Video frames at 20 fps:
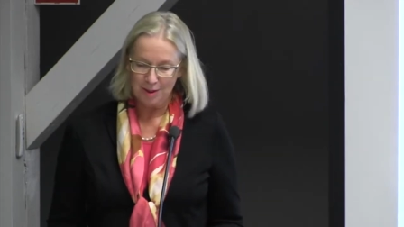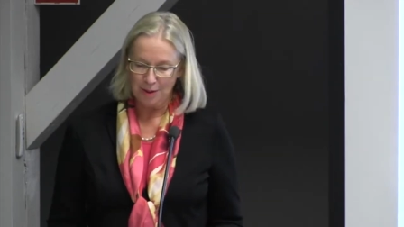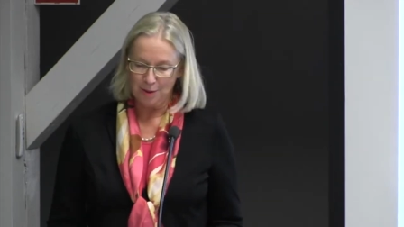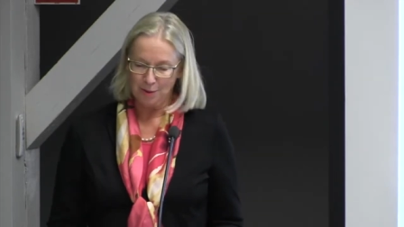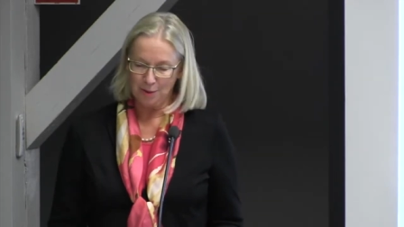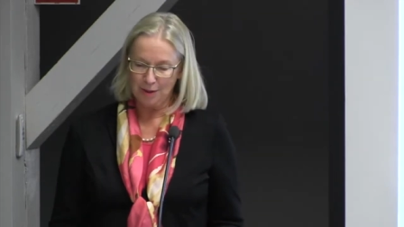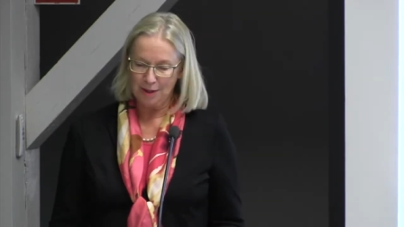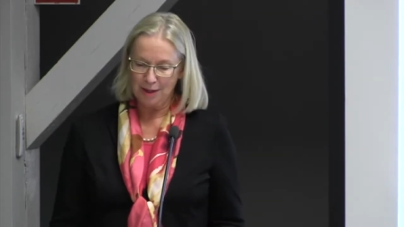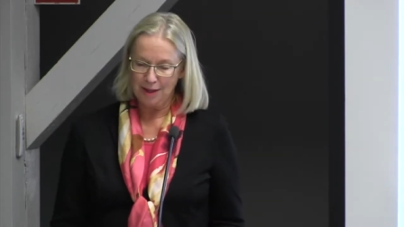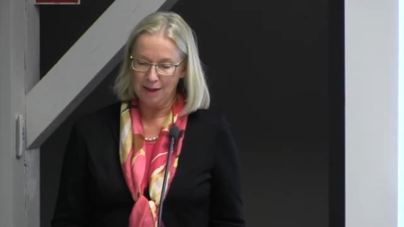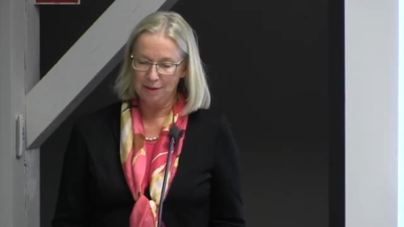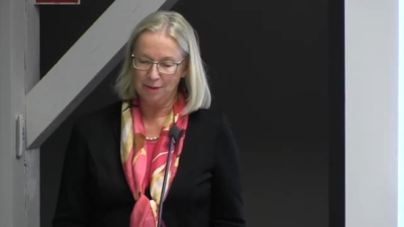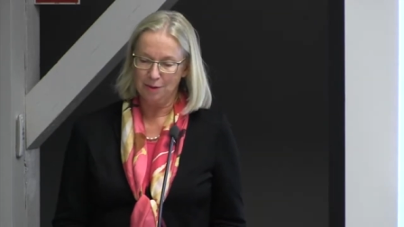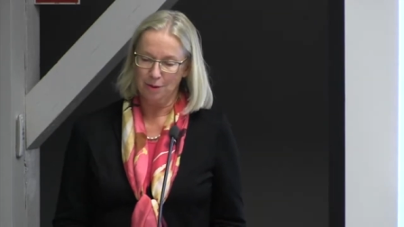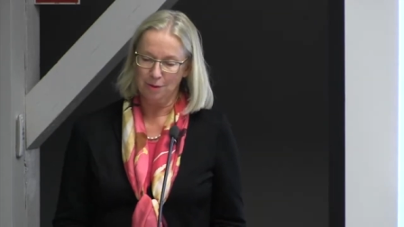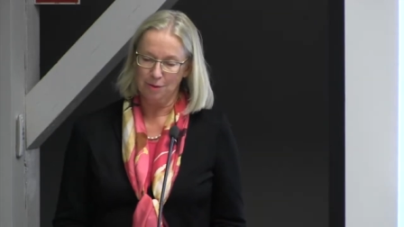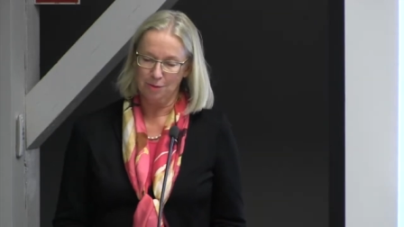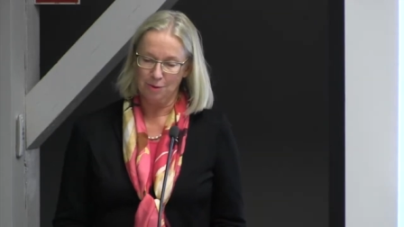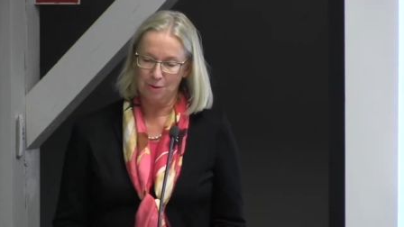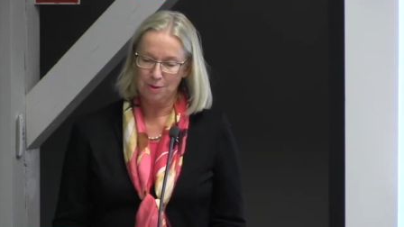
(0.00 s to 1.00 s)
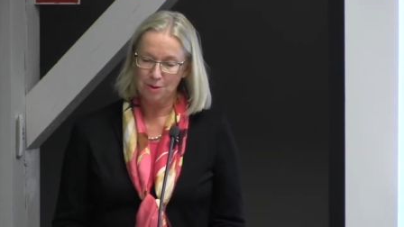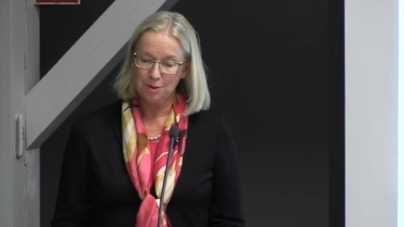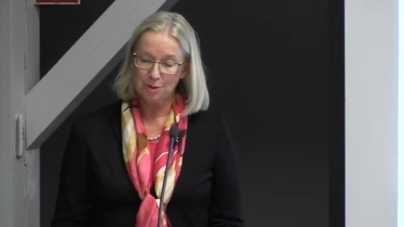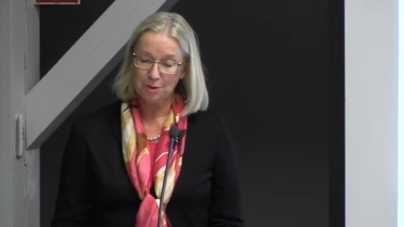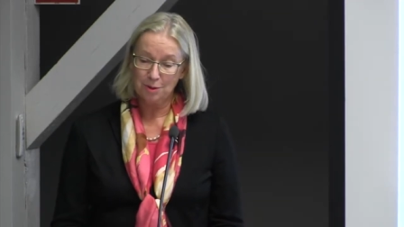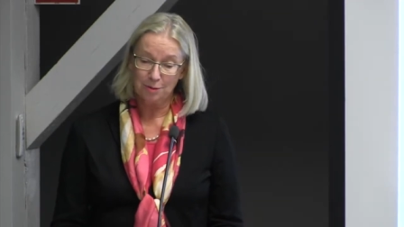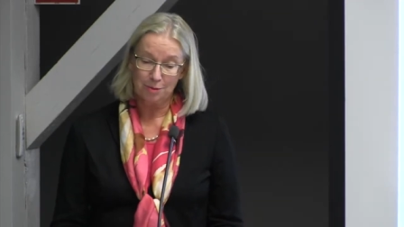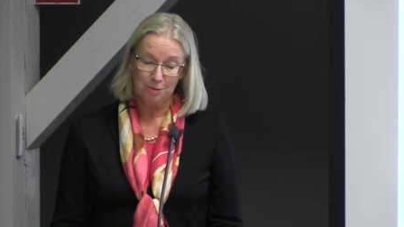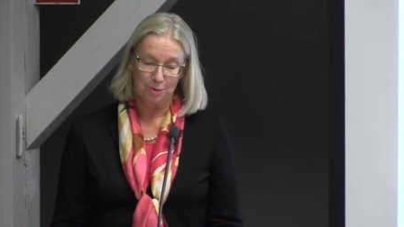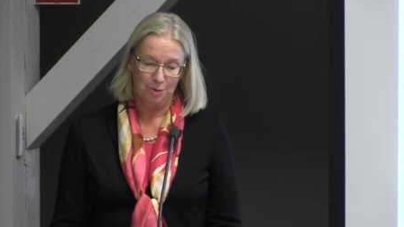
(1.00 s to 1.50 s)
degree at the
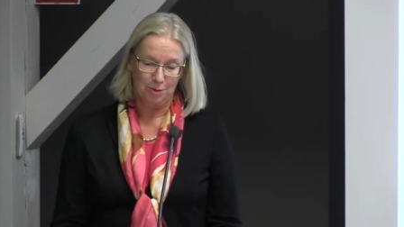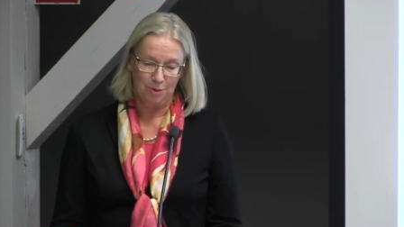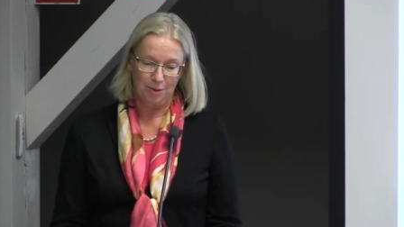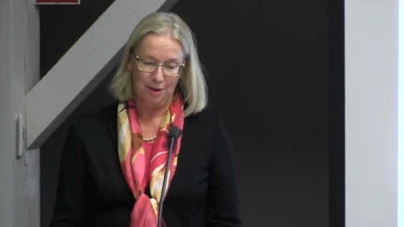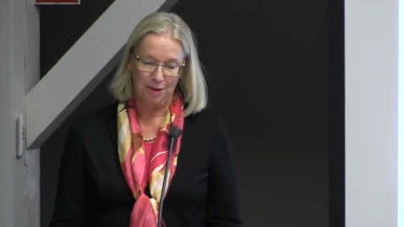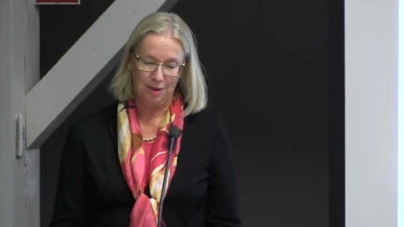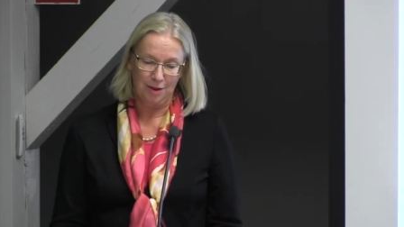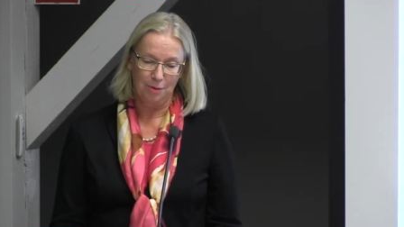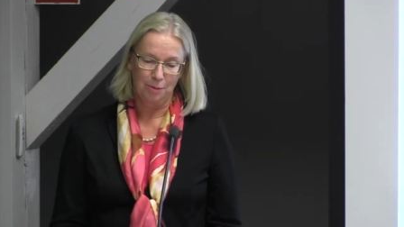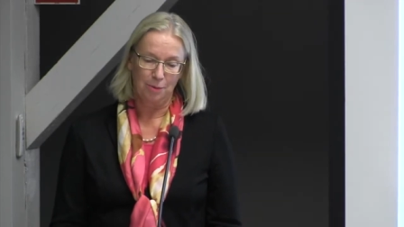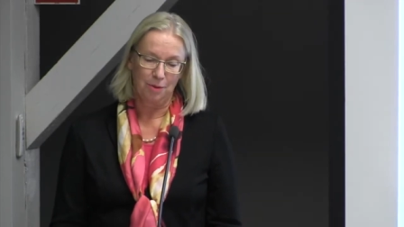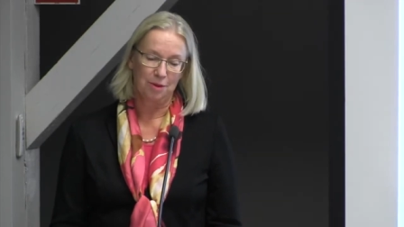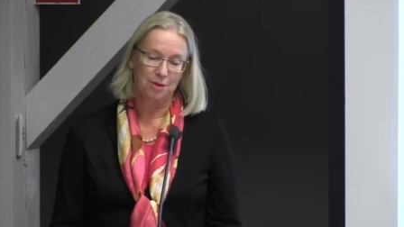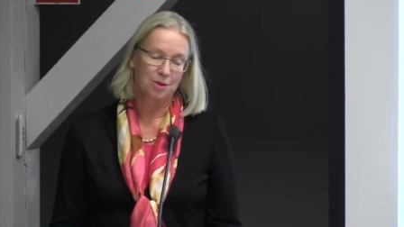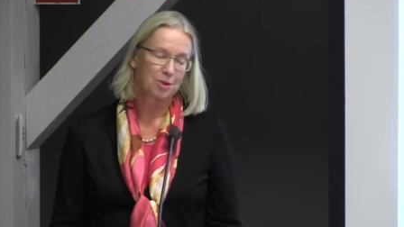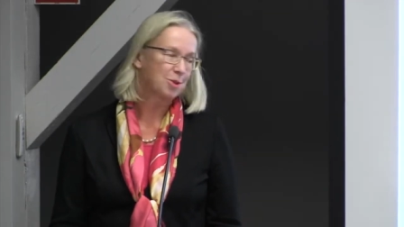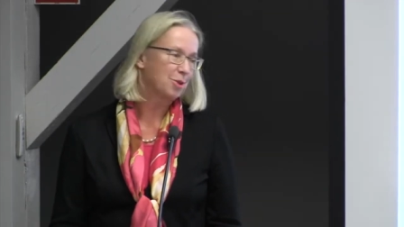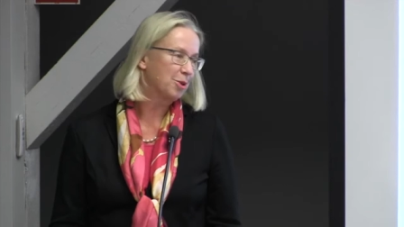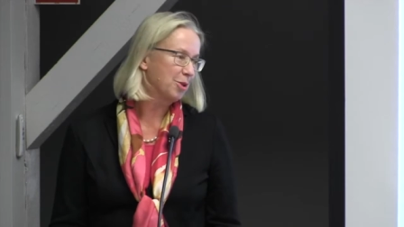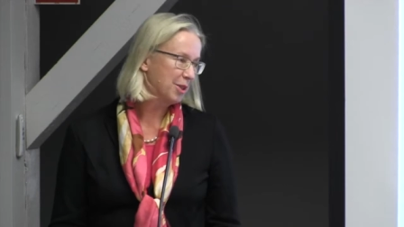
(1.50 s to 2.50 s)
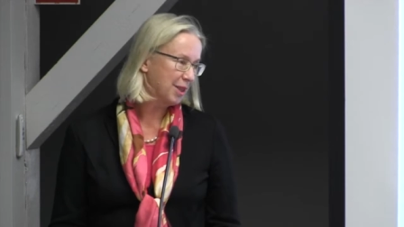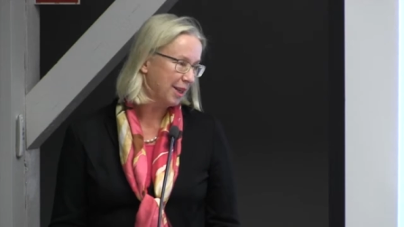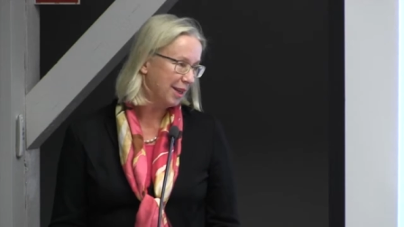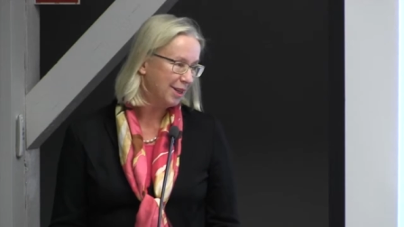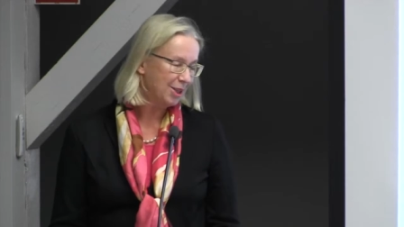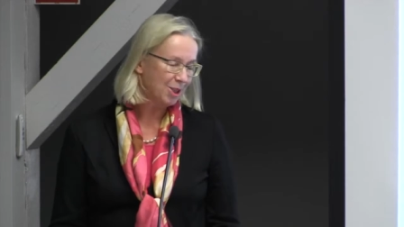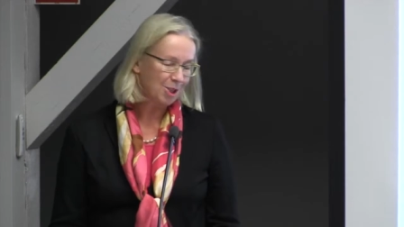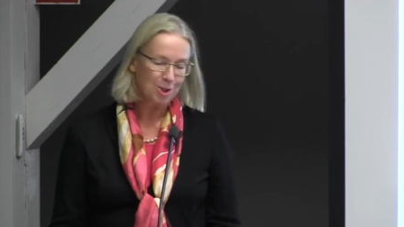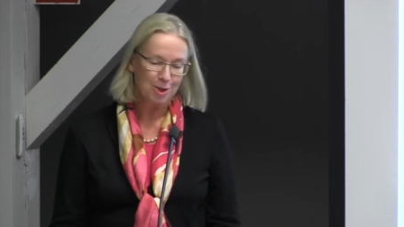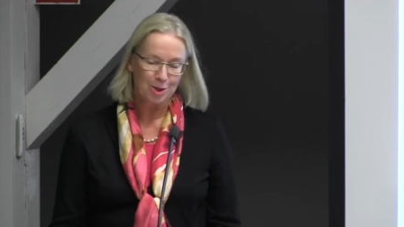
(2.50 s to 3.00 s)
University of Zürich with a
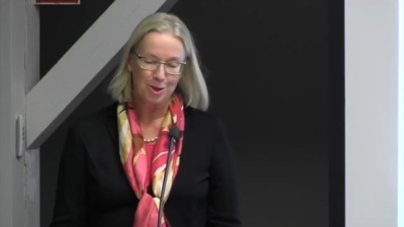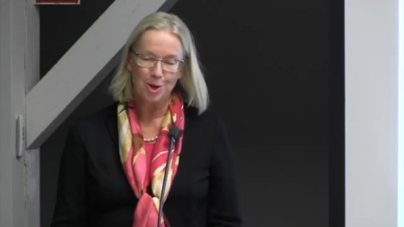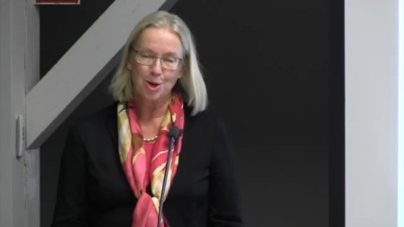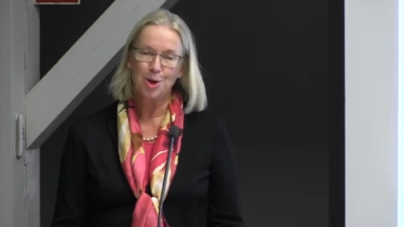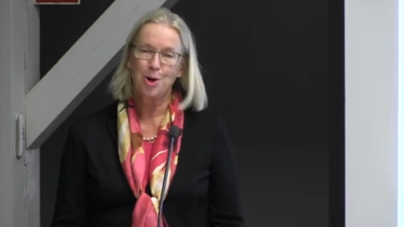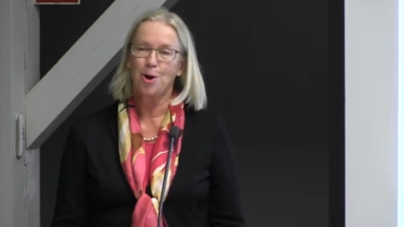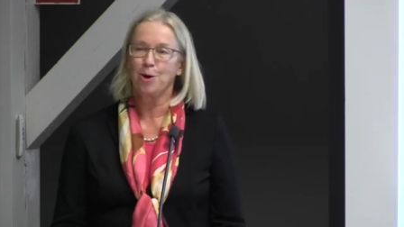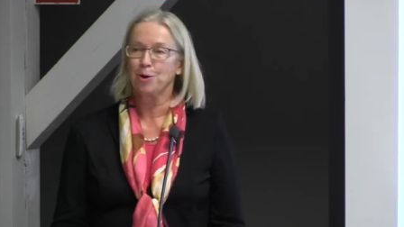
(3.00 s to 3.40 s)
dissertation